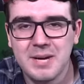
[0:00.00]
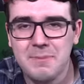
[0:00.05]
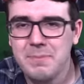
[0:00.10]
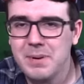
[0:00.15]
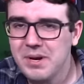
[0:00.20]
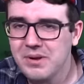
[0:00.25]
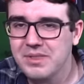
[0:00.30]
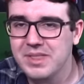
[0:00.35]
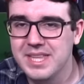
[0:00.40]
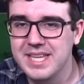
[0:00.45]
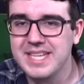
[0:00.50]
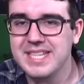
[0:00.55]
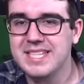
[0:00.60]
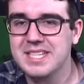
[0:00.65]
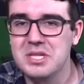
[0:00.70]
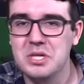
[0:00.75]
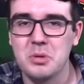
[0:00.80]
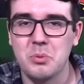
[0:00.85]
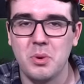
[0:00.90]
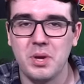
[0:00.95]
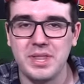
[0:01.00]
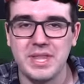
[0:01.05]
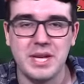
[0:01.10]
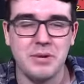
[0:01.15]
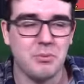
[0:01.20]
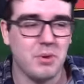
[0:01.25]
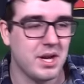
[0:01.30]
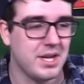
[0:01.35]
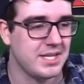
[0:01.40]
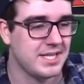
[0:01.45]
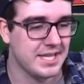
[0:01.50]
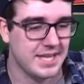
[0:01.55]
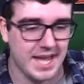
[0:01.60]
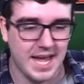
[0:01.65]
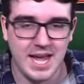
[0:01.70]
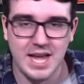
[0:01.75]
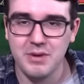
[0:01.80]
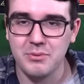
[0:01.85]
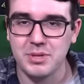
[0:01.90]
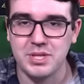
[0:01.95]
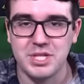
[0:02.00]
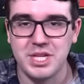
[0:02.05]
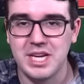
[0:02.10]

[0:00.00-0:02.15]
Compare this to what they run today with